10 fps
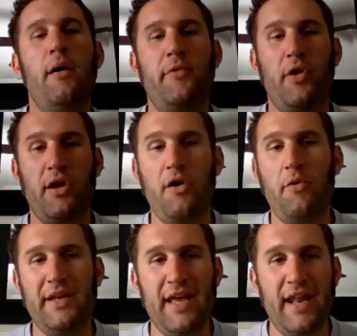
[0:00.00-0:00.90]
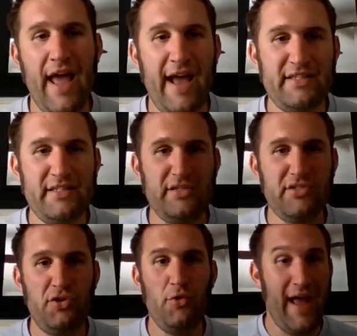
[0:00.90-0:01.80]
They're going to get access
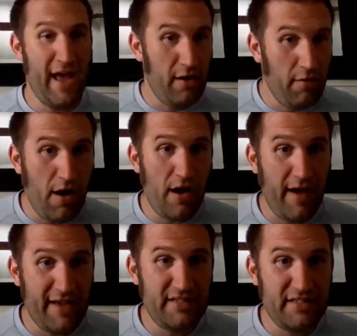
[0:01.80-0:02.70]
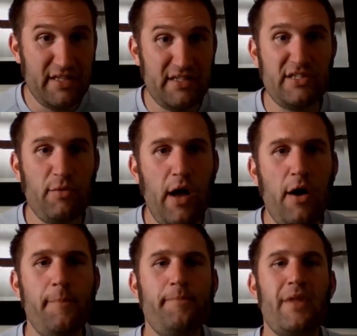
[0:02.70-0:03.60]
to analog licenses as
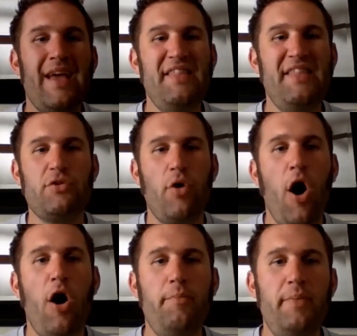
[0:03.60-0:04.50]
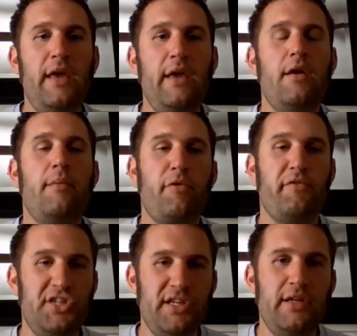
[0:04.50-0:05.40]
well. And these will all be
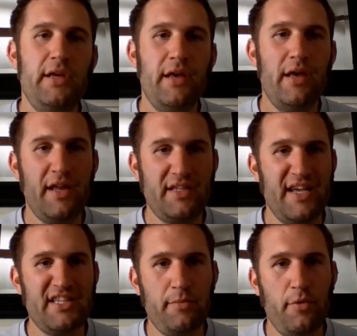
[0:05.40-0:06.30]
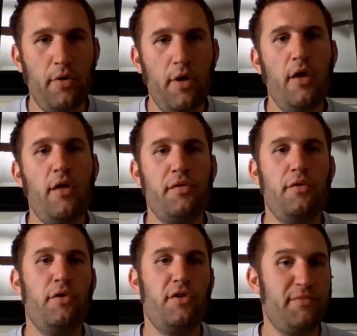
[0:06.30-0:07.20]
provisioned and accessible
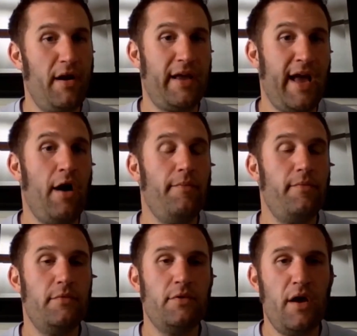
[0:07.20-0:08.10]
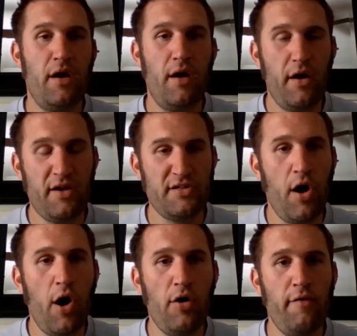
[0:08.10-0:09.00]
through their smart account because
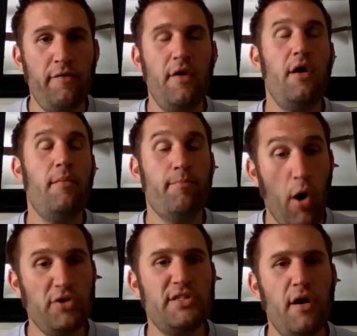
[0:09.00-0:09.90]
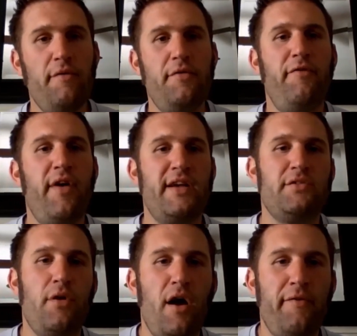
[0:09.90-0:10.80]
most of the Flex
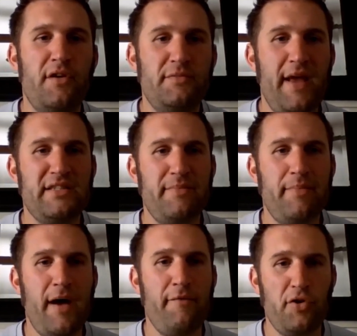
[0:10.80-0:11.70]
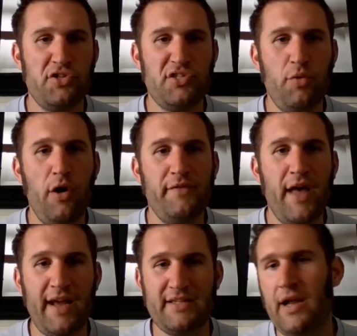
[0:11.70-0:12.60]
3 offer is based upon version
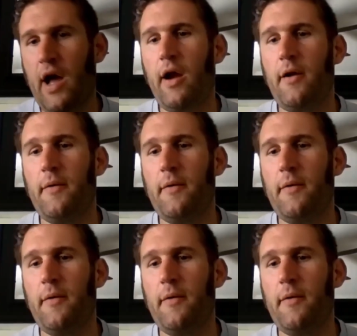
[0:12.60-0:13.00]
12.x and higher.